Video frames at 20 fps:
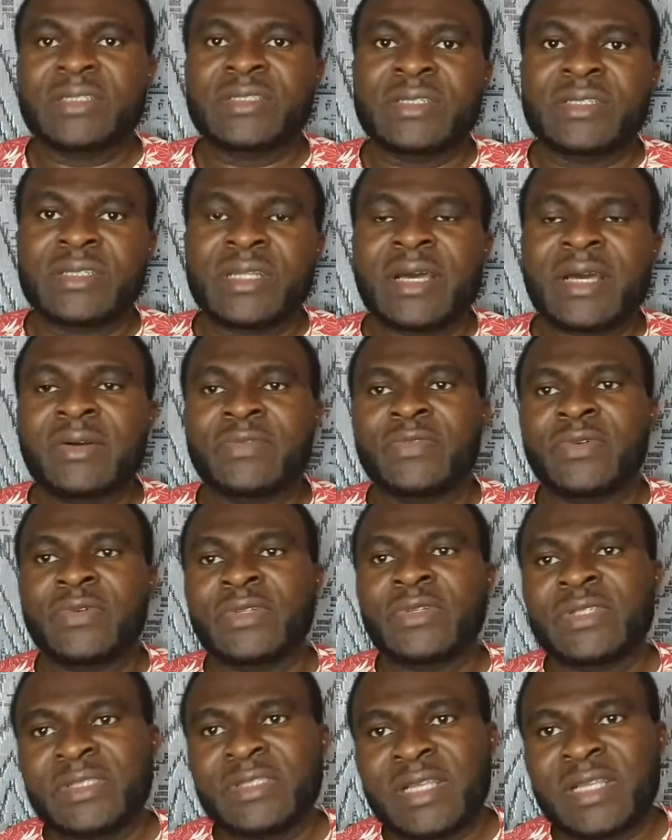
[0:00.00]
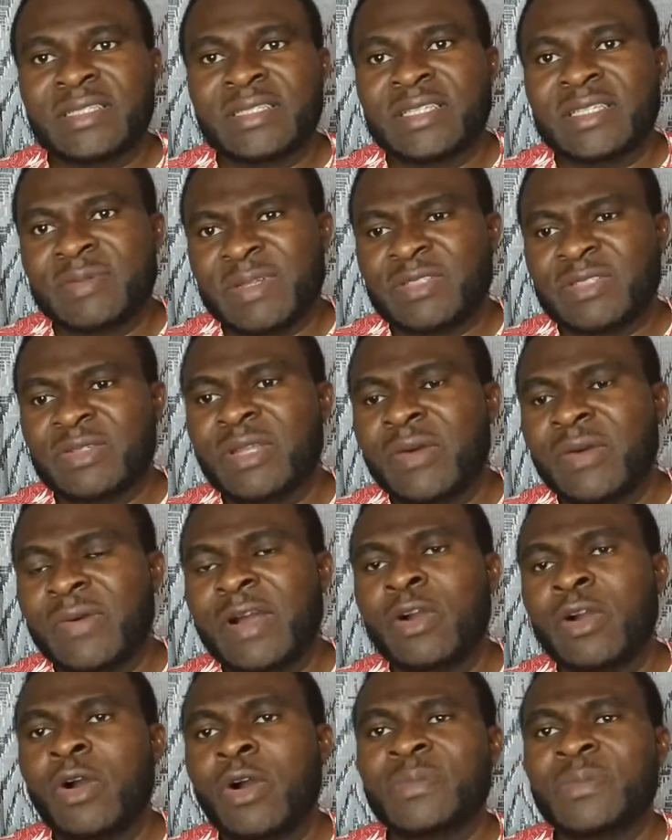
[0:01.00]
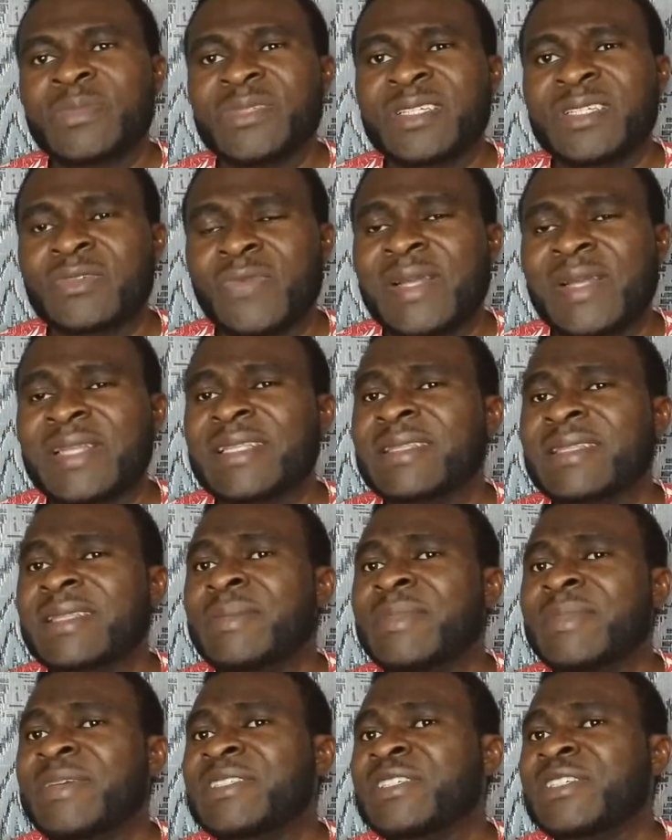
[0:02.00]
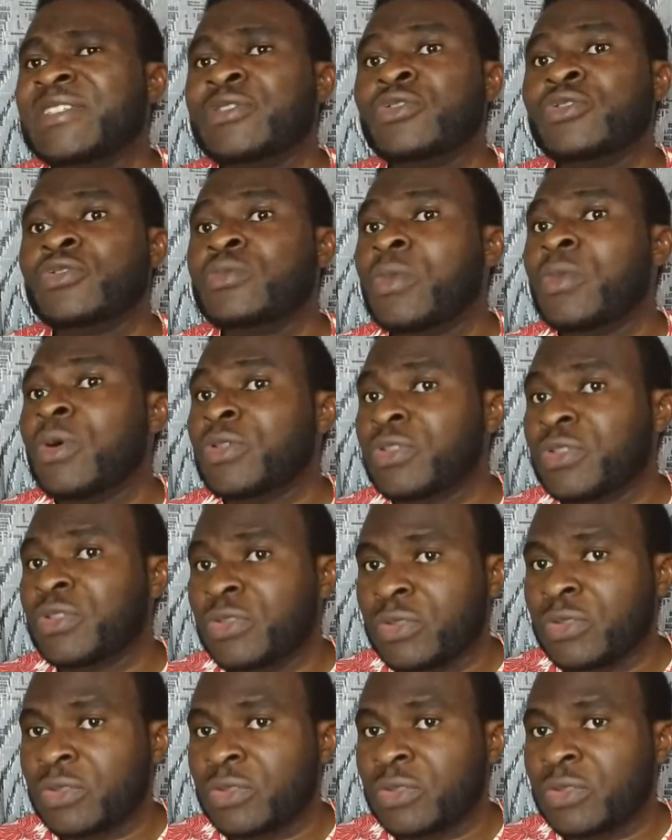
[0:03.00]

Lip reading: Now, for instance, this particular one comes in when the damage is too much.